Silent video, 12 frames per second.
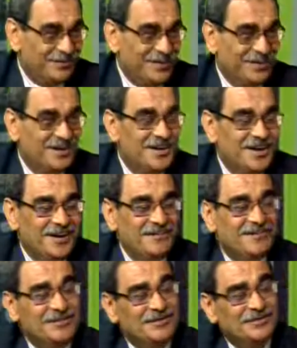
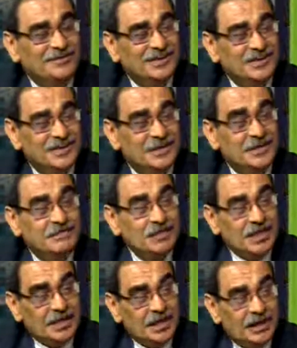if you say.
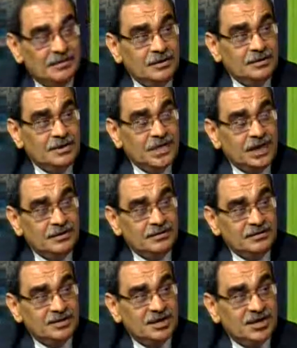The
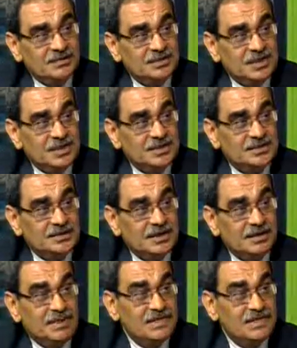other type is